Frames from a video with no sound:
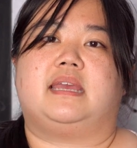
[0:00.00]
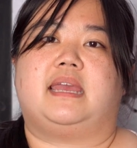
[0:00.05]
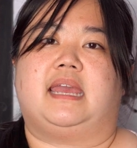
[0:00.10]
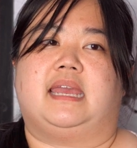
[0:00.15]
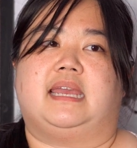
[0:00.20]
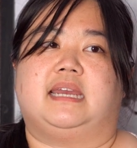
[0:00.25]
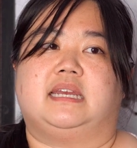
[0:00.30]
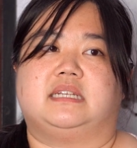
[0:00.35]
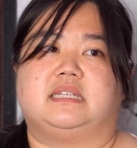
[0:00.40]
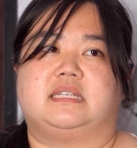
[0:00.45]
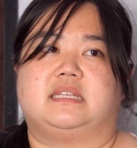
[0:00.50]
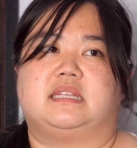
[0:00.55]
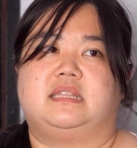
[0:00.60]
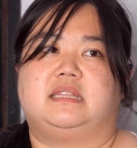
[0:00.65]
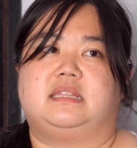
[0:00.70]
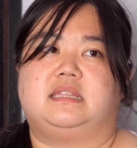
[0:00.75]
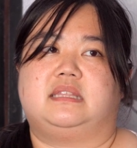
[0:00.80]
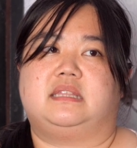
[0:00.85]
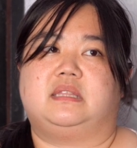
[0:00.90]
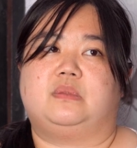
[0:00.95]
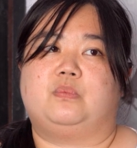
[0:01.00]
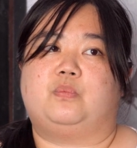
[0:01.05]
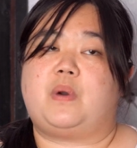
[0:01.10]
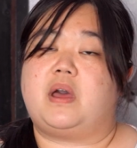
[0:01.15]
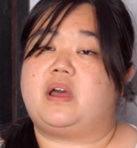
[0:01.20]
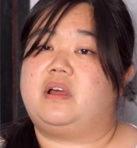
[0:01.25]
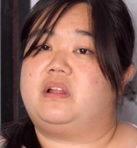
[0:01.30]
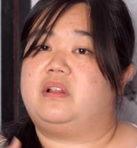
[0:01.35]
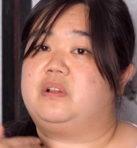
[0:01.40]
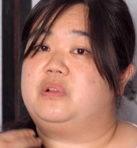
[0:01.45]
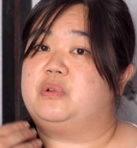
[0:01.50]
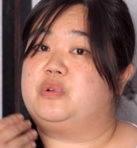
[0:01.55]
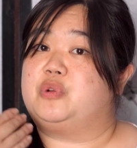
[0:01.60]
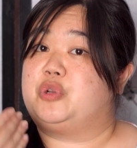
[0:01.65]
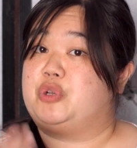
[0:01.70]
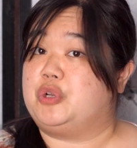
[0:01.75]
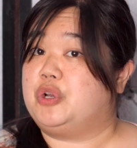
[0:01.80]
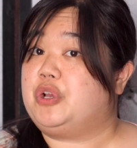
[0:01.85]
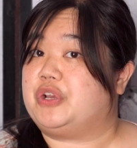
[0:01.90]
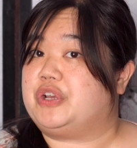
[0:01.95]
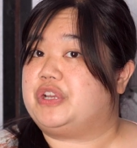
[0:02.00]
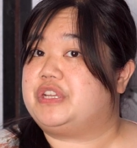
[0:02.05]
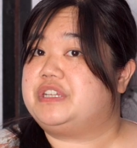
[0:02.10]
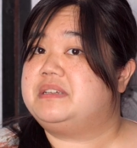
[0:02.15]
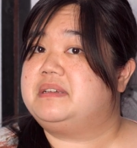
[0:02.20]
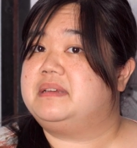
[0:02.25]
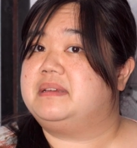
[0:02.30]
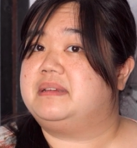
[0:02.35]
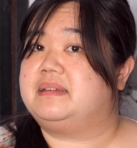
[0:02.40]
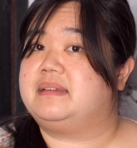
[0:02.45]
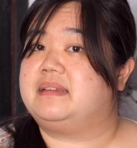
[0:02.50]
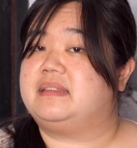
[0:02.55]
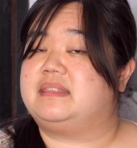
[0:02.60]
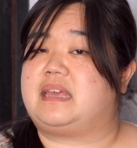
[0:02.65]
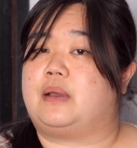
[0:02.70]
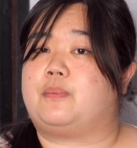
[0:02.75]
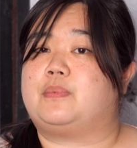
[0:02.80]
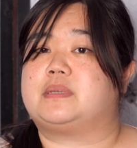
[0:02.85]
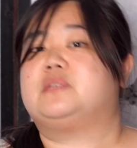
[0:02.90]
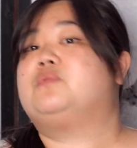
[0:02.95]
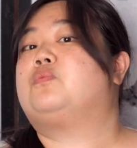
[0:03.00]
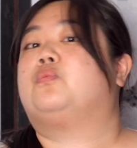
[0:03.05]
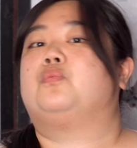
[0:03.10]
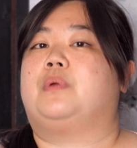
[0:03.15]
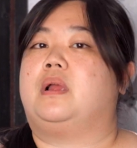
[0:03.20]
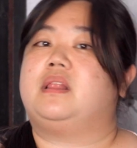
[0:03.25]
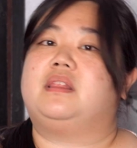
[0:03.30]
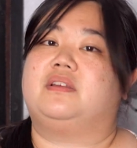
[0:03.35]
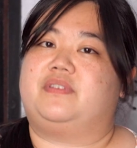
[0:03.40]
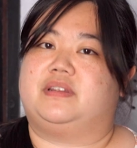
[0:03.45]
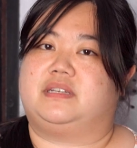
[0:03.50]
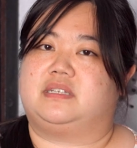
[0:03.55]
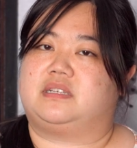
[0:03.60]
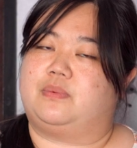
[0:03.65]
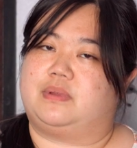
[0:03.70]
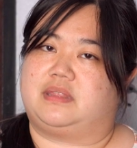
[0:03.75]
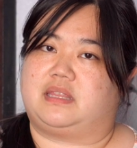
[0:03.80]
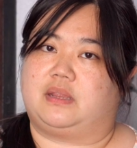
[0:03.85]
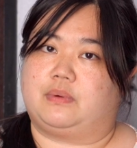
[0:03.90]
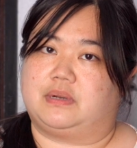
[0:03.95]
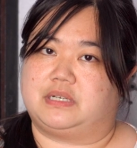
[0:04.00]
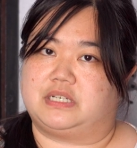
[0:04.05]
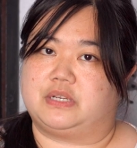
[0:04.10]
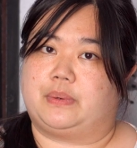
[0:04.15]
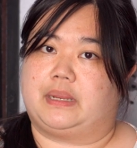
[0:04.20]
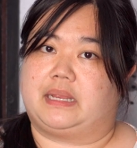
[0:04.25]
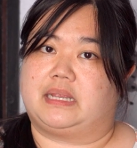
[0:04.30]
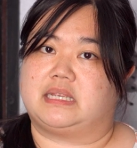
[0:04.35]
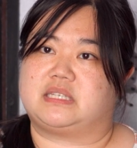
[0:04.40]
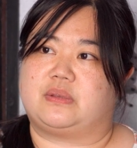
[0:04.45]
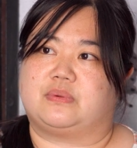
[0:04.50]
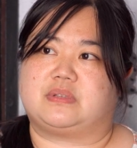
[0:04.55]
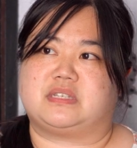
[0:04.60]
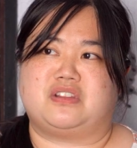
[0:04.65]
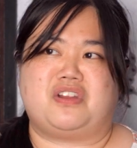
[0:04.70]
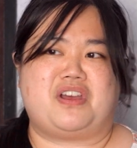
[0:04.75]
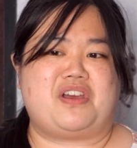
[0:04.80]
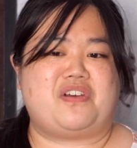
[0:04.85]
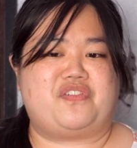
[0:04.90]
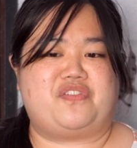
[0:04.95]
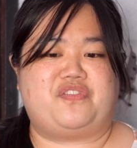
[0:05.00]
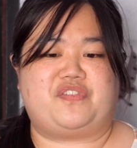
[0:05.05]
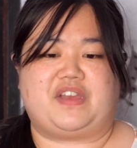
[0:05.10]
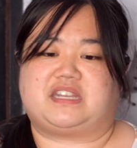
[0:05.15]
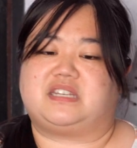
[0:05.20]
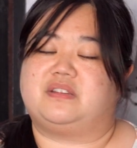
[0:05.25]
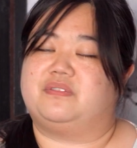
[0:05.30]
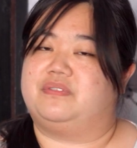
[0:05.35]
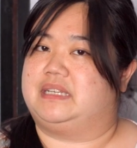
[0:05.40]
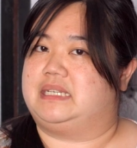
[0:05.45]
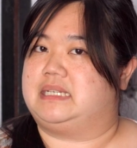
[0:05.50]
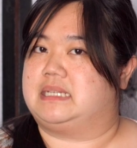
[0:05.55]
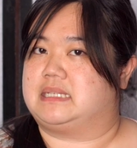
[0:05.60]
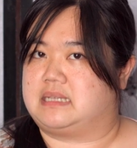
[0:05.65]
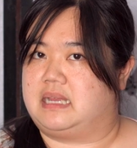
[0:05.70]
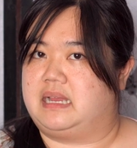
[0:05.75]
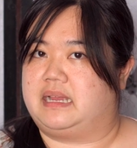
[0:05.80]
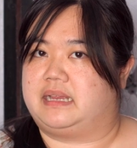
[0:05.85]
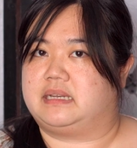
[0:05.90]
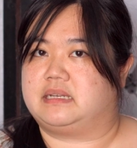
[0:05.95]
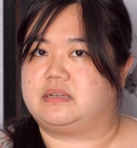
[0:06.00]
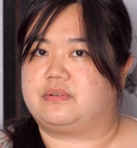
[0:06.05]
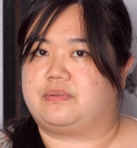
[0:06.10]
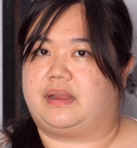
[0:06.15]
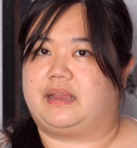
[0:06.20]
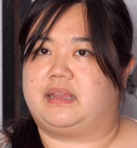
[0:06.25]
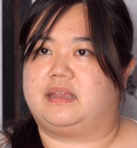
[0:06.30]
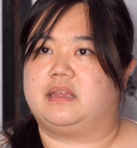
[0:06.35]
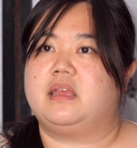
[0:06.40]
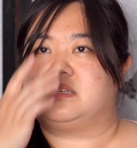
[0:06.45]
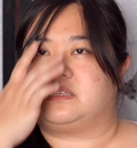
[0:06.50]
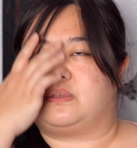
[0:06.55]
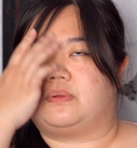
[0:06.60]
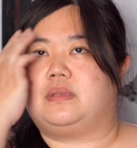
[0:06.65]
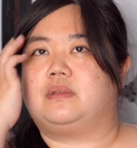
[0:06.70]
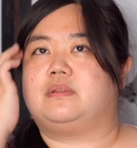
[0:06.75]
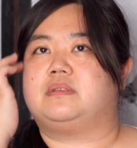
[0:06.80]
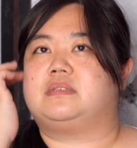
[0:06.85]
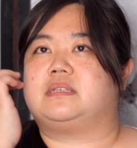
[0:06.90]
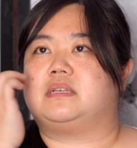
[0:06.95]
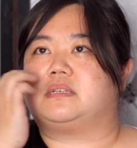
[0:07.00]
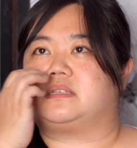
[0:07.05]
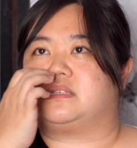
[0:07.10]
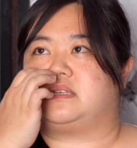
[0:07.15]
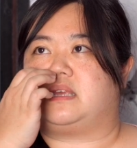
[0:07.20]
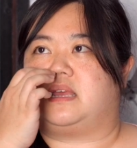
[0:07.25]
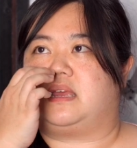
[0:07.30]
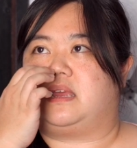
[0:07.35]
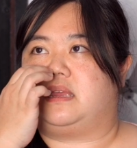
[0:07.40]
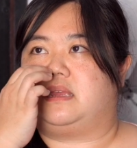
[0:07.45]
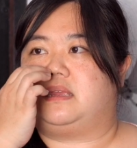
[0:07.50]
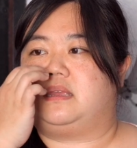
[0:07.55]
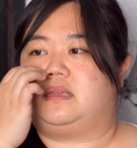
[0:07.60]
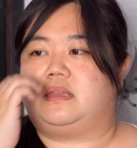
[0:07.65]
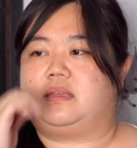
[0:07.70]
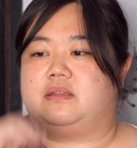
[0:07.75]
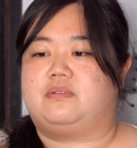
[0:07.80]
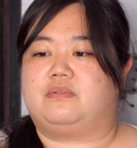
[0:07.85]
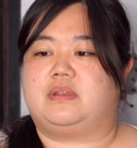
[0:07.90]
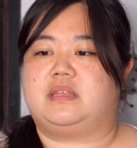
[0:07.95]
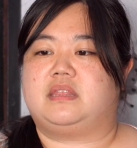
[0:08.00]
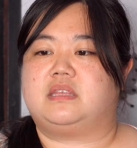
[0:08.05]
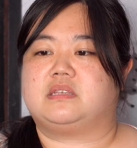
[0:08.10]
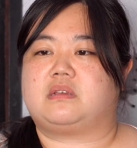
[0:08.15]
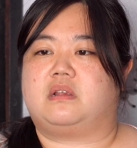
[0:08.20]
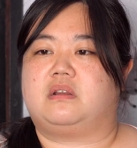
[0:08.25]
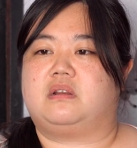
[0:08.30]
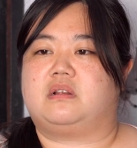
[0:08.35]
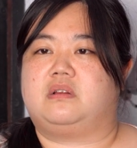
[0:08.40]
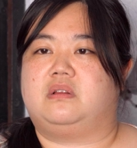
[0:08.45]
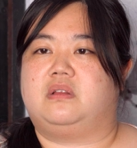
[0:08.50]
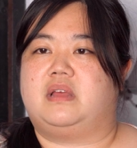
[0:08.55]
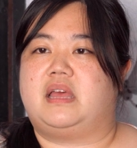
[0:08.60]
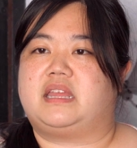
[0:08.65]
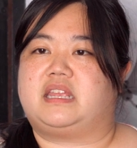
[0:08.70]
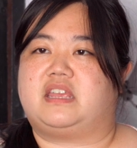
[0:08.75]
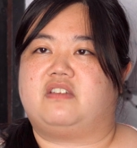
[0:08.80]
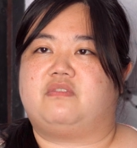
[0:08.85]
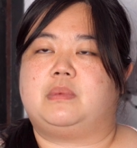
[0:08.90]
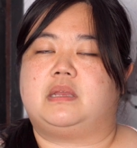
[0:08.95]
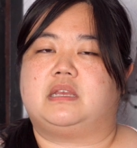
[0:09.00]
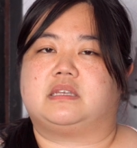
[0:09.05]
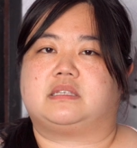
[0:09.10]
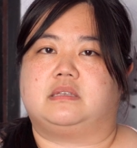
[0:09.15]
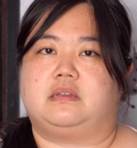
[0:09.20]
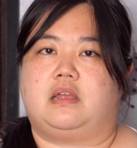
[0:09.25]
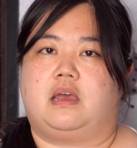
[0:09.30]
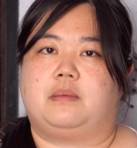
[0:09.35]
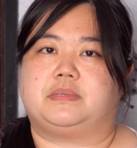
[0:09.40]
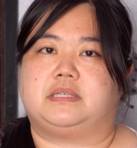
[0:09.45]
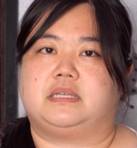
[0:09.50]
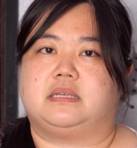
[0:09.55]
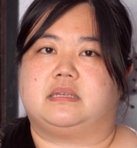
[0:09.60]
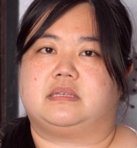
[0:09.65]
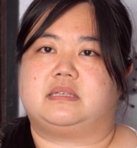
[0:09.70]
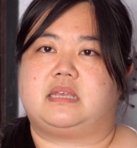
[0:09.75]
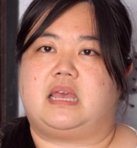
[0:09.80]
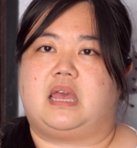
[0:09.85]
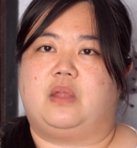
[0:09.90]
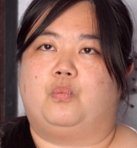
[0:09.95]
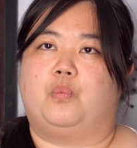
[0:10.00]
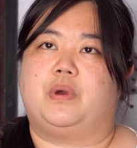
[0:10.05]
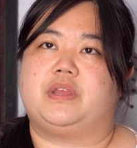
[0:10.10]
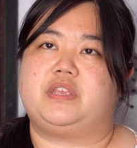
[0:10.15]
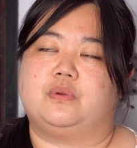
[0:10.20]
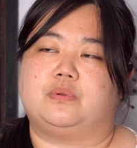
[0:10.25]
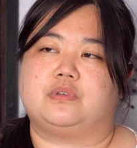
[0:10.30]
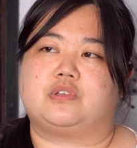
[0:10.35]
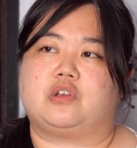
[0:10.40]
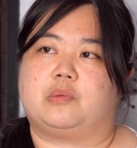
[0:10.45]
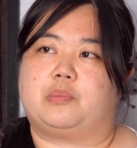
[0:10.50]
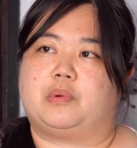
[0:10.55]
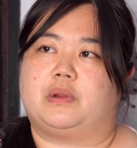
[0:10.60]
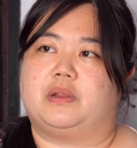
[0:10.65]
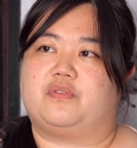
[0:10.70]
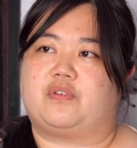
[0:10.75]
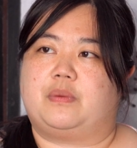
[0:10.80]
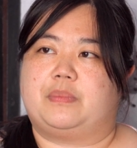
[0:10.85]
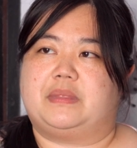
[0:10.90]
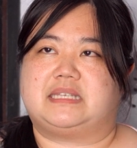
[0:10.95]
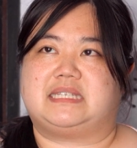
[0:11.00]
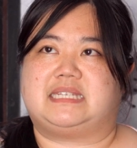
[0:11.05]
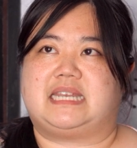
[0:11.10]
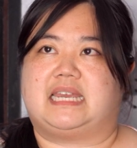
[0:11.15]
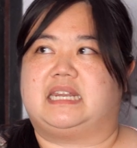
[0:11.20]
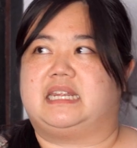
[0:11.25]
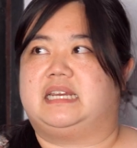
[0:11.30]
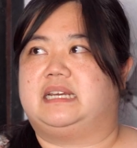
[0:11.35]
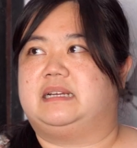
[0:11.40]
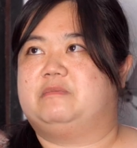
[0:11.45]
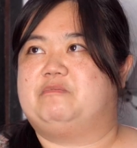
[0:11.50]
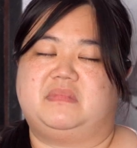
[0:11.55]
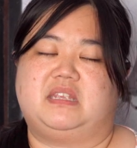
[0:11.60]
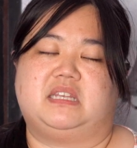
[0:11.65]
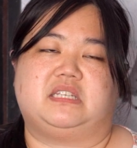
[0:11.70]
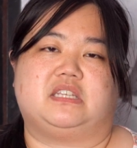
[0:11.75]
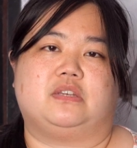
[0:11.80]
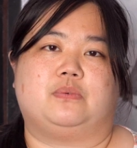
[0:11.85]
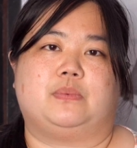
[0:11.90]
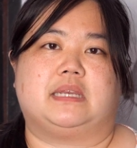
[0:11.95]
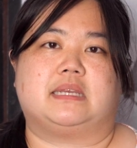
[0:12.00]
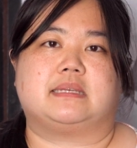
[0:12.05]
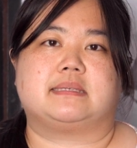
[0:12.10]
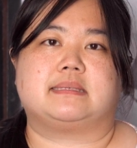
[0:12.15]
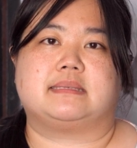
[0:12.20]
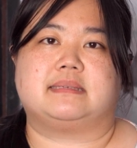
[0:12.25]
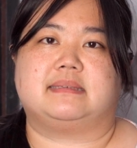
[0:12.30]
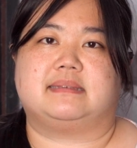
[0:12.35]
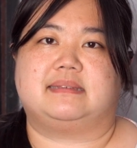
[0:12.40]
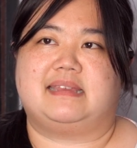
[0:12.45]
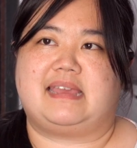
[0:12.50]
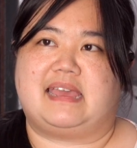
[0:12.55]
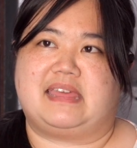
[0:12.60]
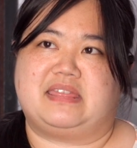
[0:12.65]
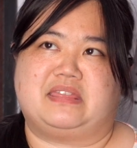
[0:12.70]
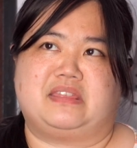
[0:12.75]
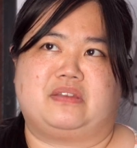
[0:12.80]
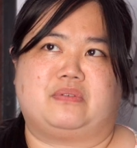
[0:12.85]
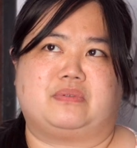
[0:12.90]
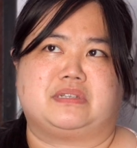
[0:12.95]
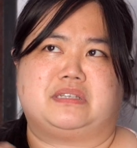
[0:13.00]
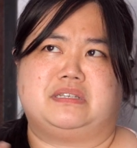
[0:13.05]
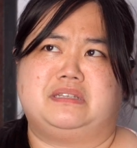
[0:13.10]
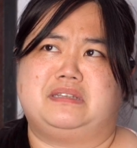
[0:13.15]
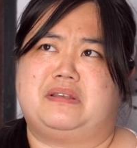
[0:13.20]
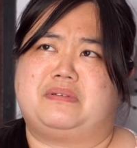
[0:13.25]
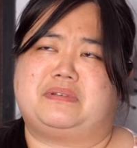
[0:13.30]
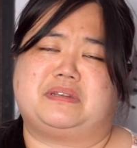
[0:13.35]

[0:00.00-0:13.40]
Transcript: And while good, that wasn't relevant to what they were doing. So it's not effectively designed, right? So he'd just say, read this article and give me a synopsis and what you interpret from this data in 2 weeks. And there was no